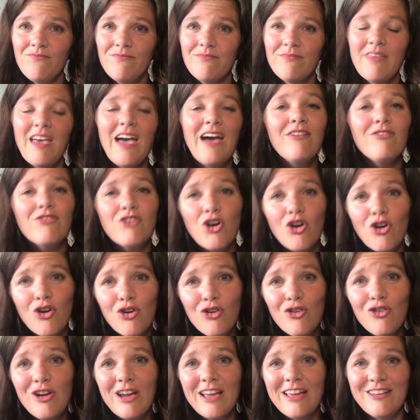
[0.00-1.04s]
Have
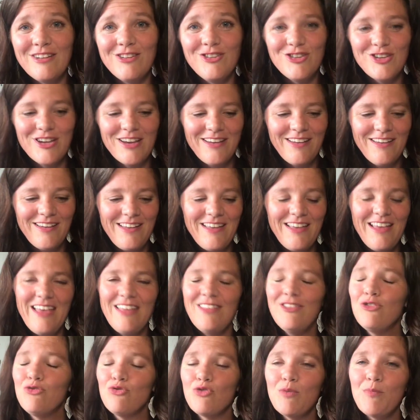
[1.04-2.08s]
courage.
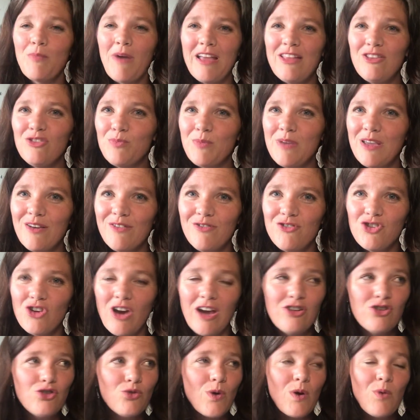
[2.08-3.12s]
This reminds me of
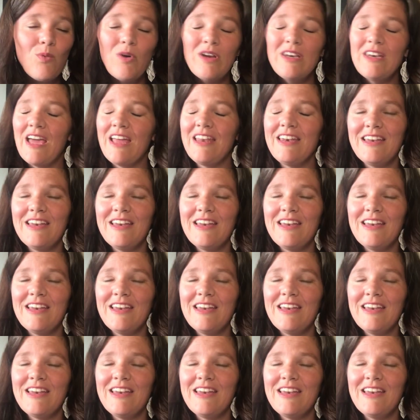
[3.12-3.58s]
Joshua 1.9 and a